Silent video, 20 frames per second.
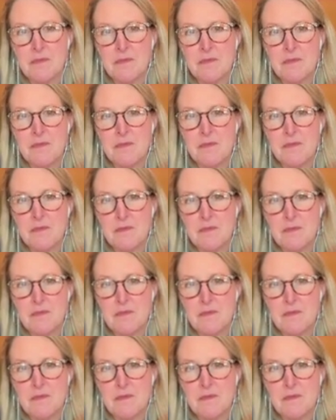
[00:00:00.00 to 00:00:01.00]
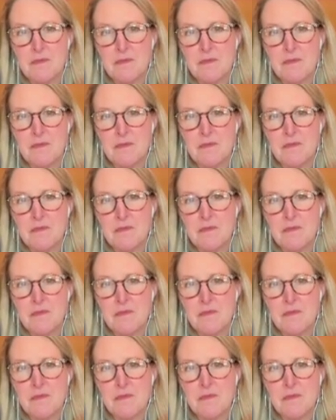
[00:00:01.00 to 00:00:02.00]

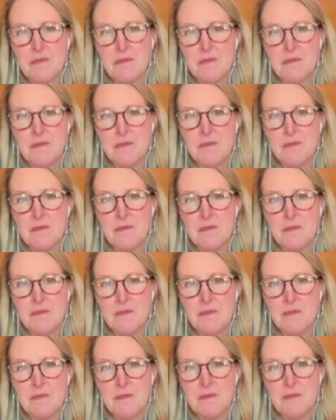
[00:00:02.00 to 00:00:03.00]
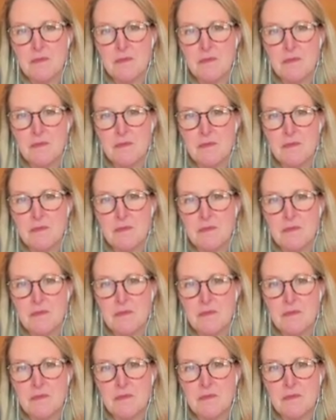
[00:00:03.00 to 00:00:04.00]

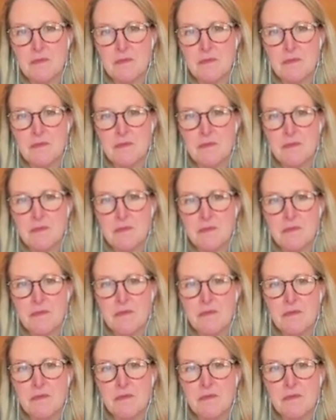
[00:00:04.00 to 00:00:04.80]
This person isn't speaking.